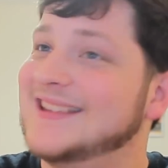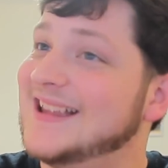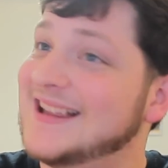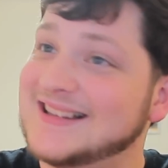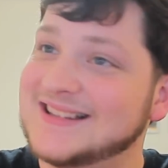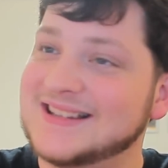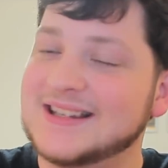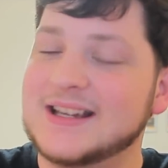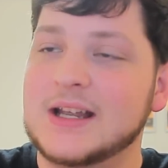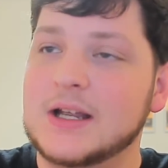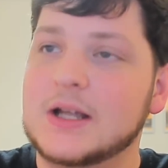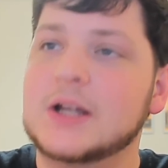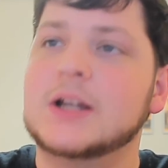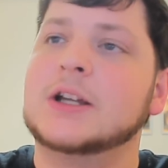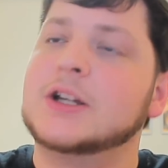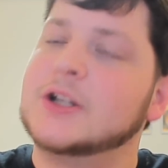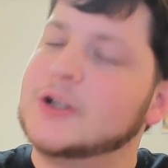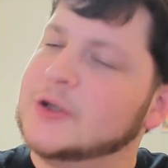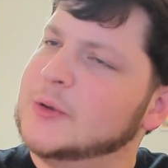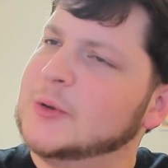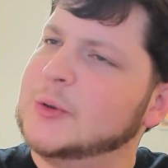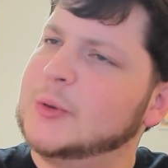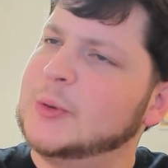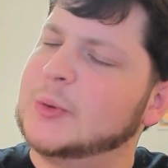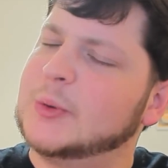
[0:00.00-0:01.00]
That's
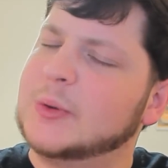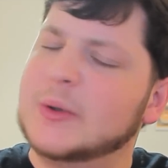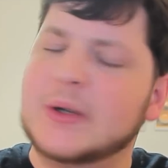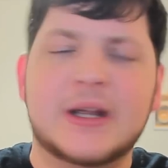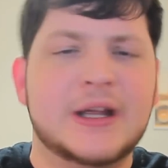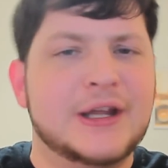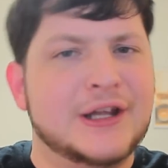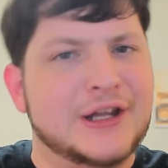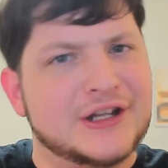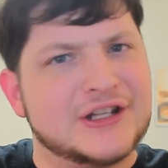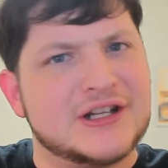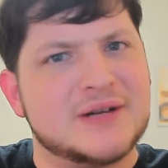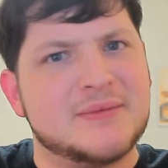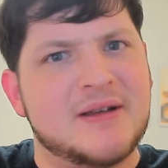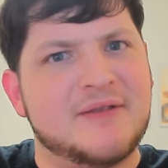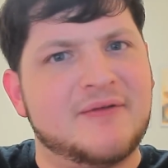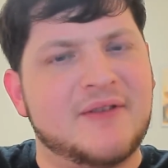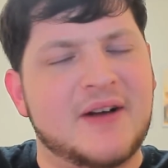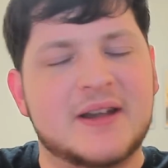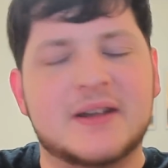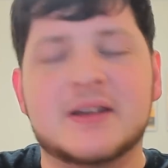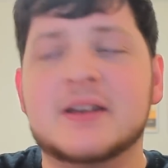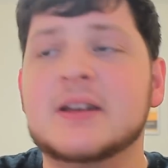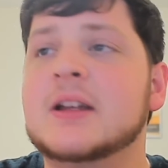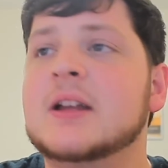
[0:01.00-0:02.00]
Whew, that's gonna be
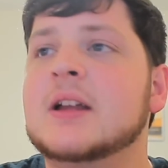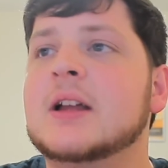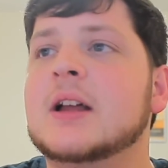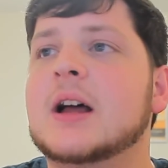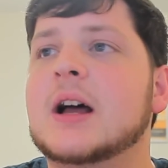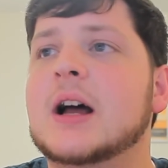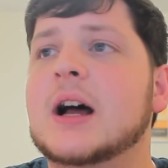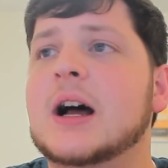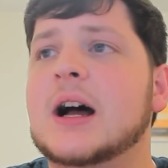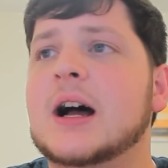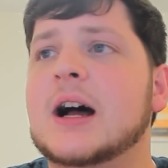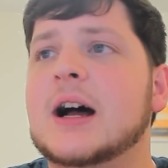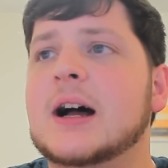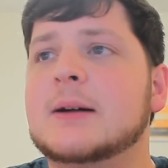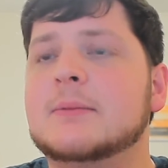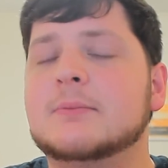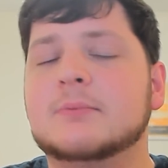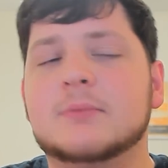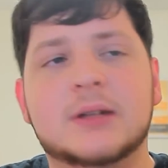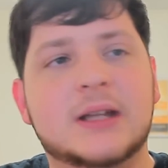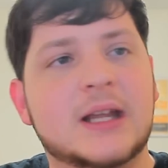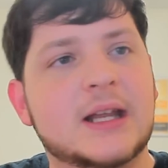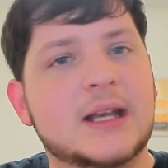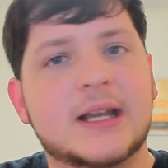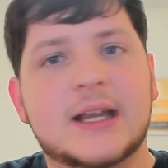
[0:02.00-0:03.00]
fun.
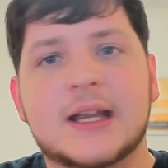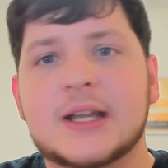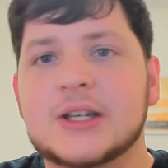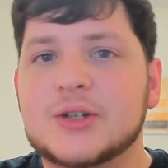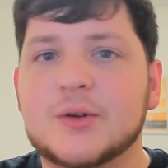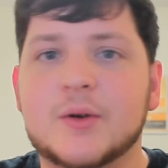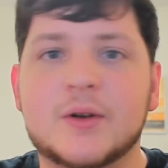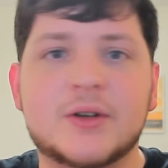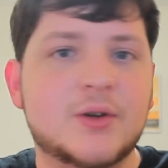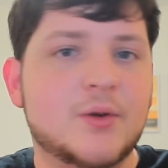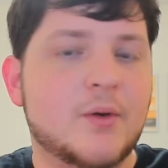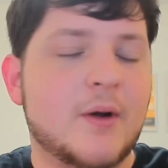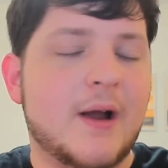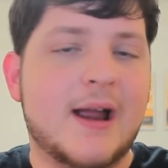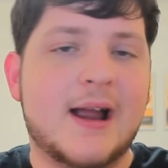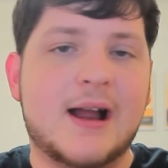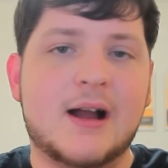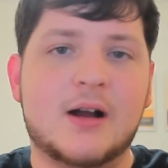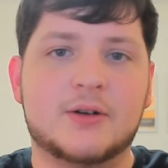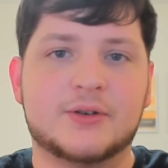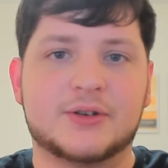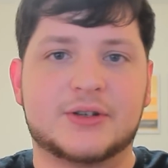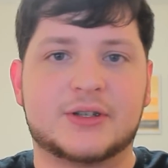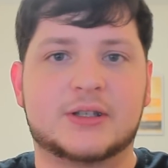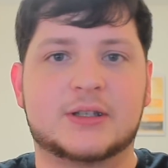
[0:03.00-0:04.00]
Um, getting into a new
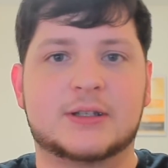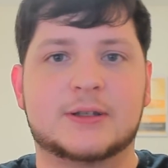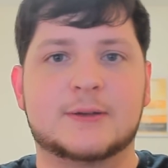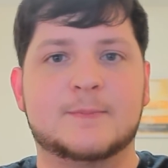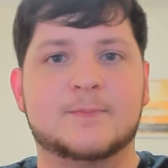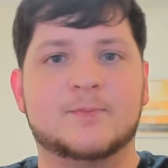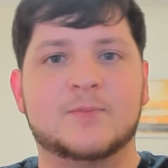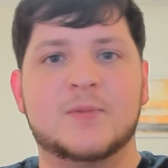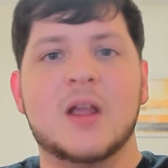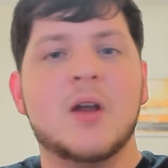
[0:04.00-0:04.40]
house.